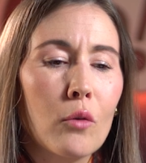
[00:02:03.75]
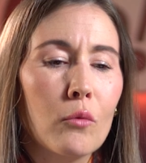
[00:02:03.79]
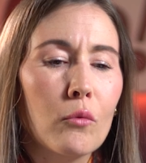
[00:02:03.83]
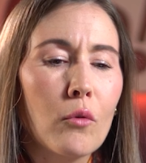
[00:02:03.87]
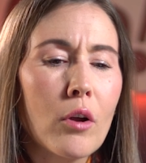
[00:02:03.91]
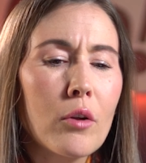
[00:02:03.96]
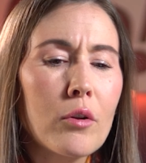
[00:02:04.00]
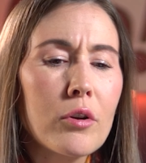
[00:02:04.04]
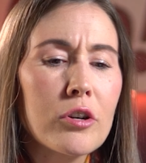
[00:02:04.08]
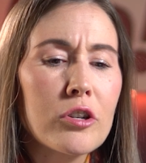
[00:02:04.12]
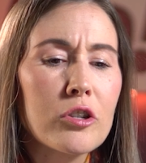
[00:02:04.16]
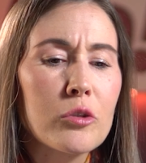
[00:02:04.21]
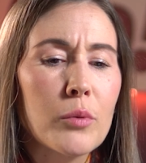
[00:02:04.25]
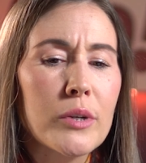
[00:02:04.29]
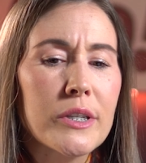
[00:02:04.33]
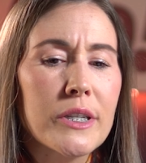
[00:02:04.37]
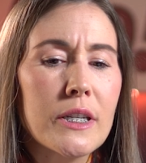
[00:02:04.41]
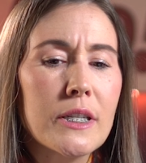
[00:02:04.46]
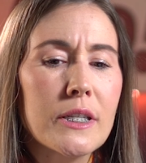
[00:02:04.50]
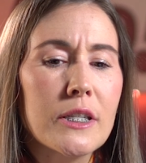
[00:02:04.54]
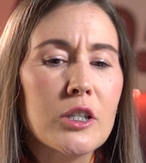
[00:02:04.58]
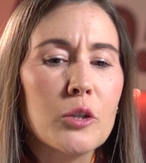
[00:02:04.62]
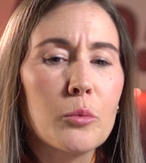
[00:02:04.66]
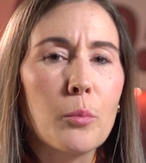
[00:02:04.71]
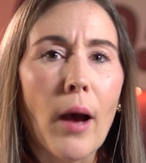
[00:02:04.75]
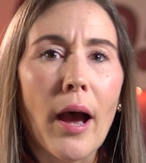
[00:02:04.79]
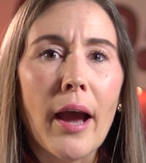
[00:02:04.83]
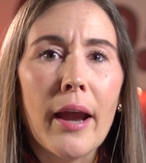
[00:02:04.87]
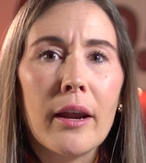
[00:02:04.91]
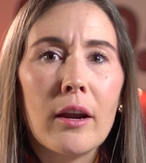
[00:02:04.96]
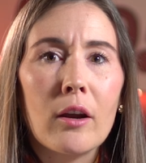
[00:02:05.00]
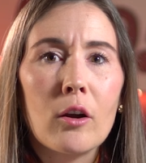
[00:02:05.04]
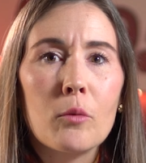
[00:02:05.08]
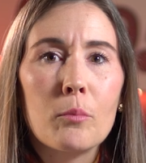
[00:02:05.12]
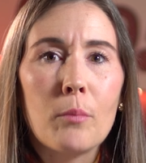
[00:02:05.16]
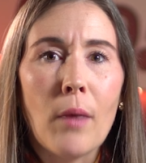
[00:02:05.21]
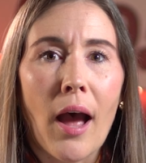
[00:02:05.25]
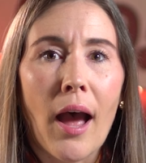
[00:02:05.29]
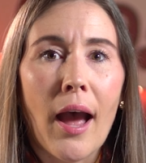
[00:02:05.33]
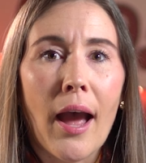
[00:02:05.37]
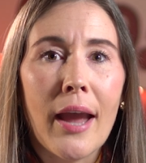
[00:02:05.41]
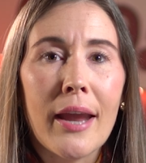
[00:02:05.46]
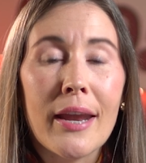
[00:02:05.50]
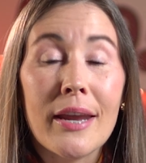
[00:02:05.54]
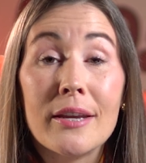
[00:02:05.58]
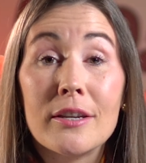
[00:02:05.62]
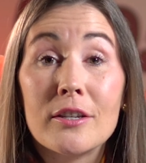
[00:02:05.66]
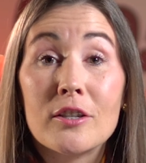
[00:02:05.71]
Roters was inspired
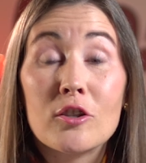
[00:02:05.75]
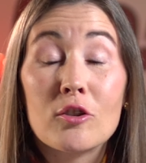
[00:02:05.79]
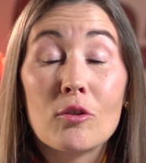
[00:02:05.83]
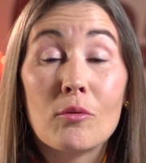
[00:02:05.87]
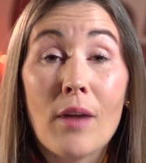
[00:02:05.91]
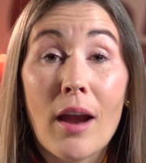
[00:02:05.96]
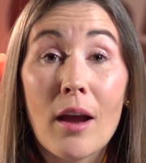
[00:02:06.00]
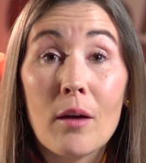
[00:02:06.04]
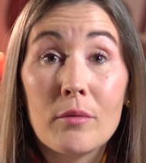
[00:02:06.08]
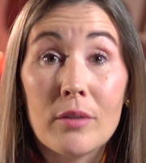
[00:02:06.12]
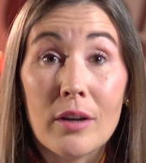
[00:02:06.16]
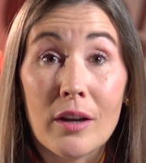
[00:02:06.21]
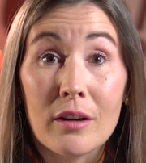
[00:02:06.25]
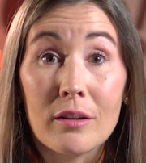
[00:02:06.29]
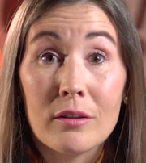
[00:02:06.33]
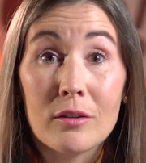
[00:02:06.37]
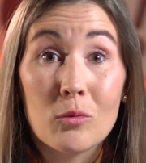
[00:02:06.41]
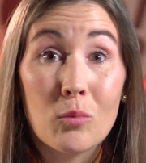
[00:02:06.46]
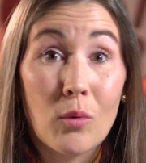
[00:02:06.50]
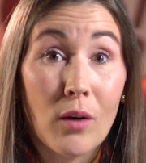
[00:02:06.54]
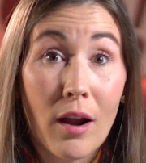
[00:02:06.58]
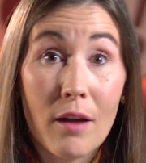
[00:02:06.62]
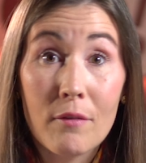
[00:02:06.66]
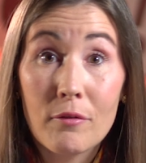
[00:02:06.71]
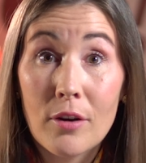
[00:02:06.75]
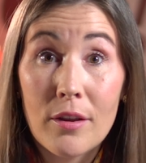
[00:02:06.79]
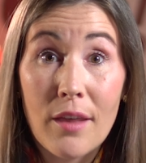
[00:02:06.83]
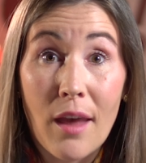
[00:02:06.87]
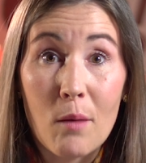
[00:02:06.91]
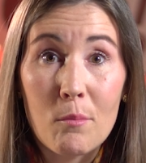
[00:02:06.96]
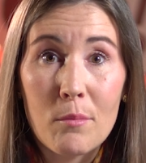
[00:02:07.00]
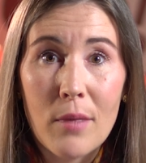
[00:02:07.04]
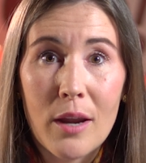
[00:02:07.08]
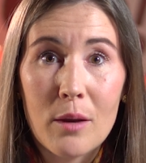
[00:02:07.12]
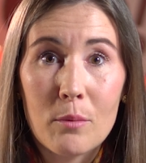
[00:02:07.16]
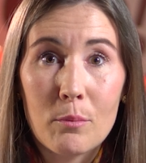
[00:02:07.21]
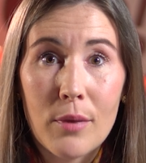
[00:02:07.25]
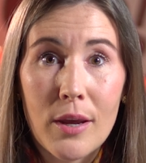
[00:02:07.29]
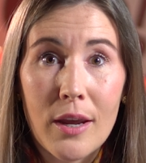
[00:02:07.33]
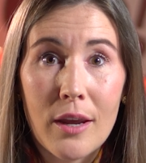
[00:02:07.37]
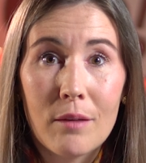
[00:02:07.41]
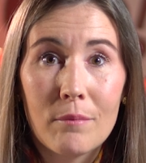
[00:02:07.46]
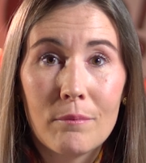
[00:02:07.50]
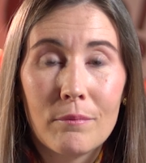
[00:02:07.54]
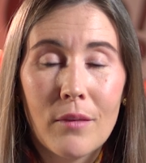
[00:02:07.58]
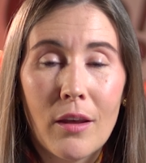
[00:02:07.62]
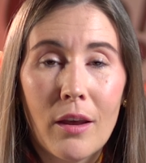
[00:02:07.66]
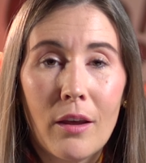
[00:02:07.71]
by his surroundings, wherever that might
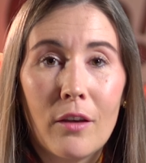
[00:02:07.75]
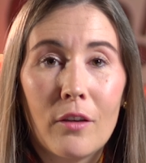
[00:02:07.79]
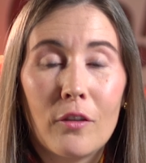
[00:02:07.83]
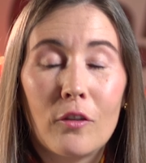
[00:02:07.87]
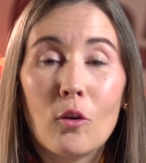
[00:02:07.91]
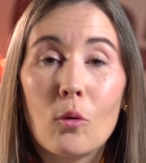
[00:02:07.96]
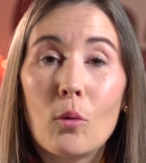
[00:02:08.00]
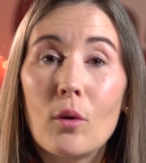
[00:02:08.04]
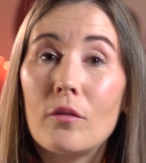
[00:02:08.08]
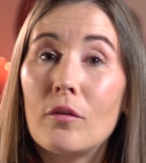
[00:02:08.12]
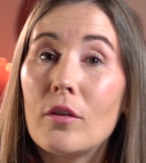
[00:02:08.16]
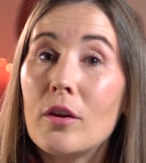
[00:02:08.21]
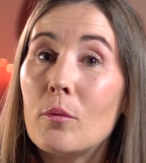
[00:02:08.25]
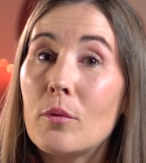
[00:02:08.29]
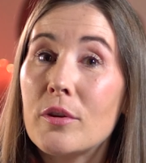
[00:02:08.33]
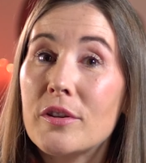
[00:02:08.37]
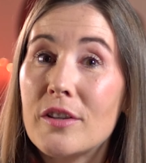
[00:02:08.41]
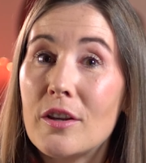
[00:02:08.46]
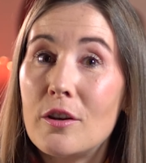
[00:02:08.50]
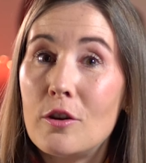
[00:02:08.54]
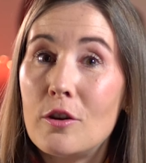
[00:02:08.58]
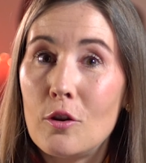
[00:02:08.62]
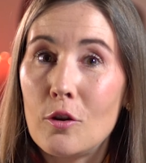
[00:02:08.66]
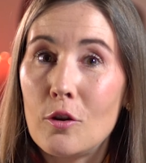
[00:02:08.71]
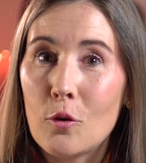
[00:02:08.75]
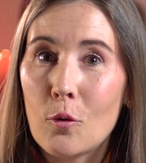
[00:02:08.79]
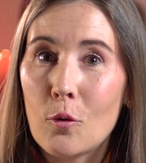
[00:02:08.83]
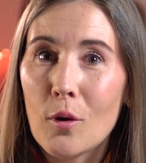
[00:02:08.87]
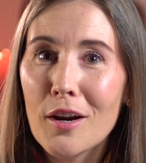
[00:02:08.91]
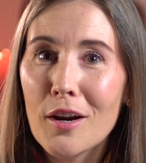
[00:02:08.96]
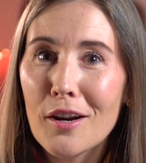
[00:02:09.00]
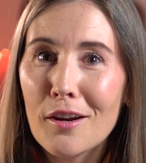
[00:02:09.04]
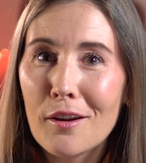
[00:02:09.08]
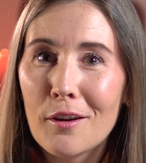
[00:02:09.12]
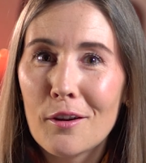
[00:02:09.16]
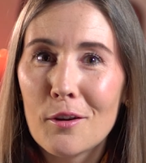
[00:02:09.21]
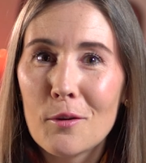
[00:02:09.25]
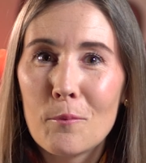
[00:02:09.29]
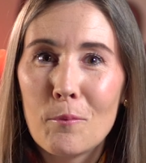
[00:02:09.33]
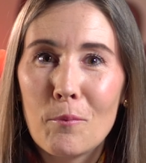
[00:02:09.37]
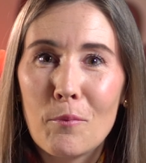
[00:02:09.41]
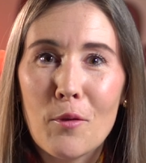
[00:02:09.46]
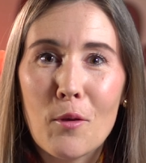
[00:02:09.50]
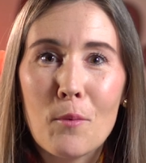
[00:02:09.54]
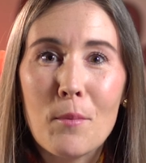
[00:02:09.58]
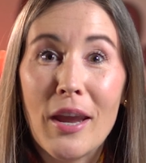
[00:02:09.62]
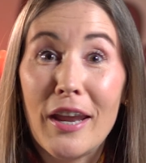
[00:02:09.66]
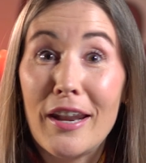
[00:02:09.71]
be. So if he was in New York,
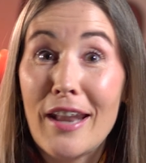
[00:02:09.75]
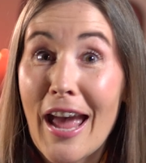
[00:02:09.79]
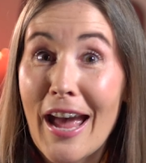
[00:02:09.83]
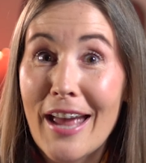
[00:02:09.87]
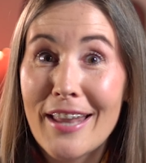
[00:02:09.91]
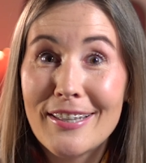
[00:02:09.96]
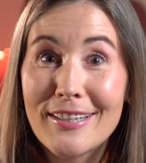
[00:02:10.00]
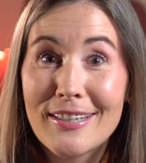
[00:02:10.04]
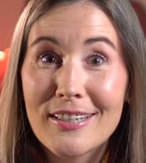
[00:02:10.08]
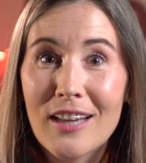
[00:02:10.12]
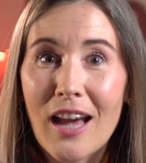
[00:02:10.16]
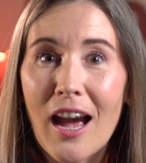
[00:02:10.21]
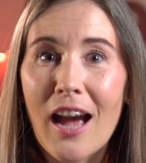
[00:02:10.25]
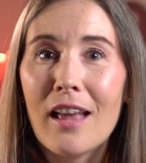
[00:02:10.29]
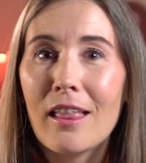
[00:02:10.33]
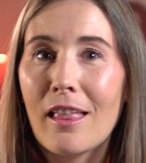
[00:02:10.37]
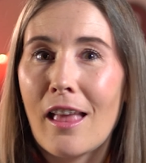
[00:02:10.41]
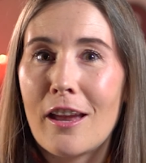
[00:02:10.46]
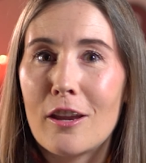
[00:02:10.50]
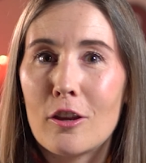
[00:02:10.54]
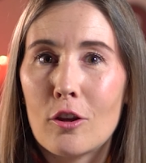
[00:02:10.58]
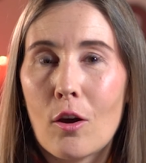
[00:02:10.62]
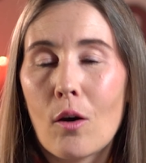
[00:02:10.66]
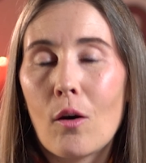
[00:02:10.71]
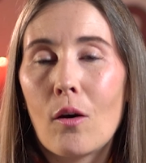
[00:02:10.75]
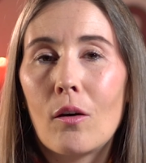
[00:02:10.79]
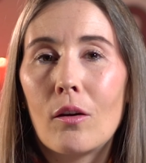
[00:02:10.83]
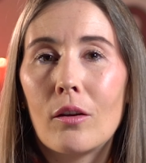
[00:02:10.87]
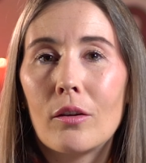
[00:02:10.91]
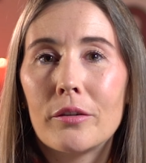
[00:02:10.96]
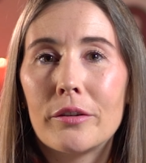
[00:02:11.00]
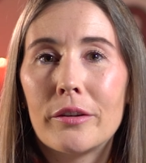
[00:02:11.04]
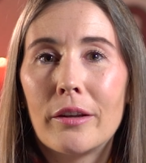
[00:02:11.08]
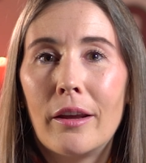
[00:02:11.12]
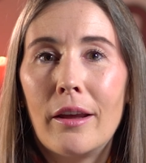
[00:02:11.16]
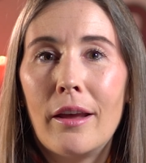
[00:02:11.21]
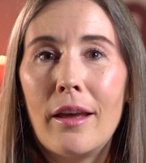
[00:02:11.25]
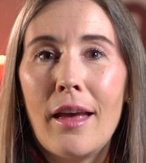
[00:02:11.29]
the Manhattan skyline called.